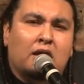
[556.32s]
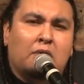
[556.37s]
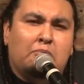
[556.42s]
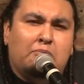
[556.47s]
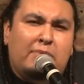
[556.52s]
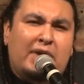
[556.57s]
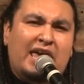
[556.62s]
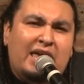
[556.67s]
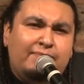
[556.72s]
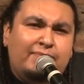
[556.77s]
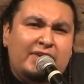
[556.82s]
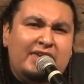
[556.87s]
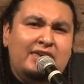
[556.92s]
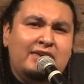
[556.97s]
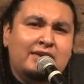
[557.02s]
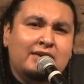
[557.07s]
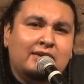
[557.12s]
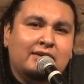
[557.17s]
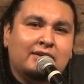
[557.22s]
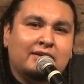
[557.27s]

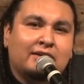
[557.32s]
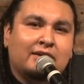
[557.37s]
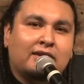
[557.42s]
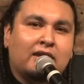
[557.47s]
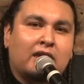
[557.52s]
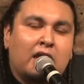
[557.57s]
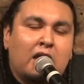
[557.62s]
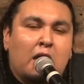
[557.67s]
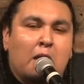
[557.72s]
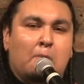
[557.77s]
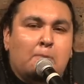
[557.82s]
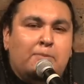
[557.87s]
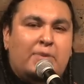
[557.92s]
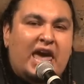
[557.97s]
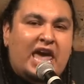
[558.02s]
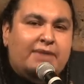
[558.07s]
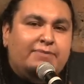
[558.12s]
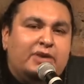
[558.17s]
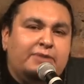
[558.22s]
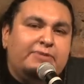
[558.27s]
Maybe
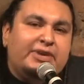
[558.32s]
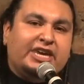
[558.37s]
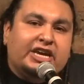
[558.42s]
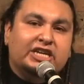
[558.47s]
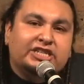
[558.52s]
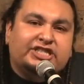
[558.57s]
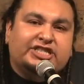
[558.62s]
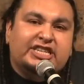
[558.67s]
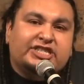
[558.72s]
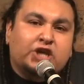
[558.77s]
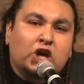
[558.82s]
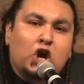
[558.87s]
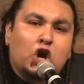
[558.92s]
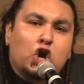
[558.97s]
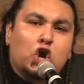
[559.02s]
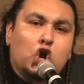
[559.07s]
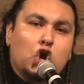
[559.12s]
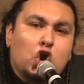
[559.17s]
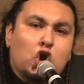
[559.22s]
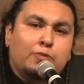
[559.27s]
because this
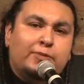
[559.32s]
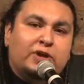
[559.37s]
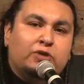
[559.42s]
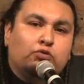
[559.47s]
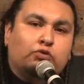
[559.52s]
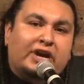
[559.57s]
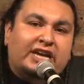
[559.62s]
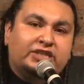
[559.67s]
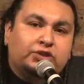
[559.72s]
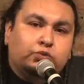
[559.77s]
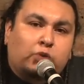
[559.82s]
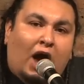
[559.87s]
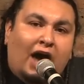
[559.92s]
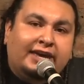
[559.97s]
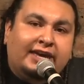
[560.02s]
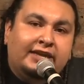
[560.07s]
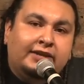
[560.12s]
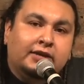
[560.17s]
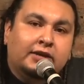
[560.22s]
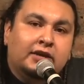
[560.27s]
urban res
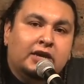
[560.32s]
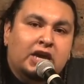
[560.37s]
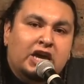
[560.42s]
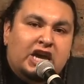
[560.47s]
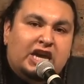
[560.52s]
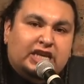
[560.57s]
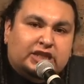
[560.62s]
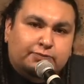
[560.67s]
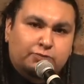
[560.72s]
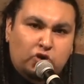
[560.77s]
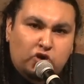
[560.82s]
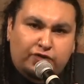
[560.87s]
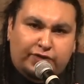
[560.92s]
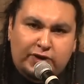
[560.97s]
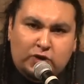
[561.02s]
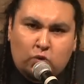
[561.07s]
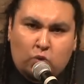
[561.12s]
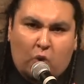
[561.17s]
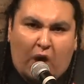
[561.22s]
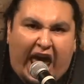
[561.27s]
rocket is
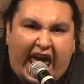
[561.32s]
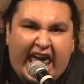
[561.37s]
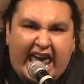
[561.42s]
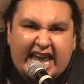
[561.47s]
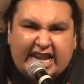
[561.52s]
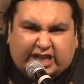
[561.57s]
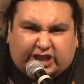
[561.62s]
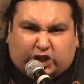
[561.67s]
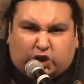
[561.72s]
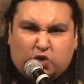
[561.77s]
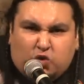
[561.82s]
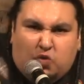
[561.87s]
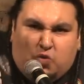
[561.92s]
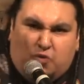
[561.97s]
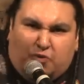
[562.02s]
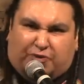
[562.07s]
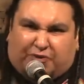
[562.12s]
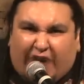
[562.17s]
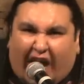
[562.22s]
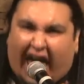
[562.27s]
moving way too
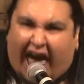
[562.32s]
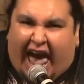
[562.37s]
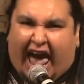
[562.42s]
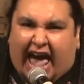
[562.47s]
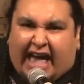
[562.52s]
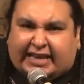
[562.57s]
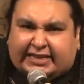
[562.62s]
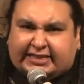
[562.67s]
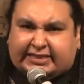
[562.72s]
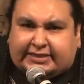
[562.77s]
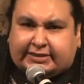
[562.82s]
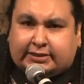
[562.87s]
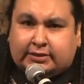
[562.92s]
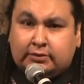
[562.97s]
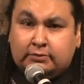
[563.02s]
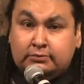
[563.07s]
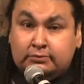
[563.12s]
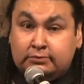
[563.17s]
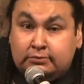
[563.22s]
fast.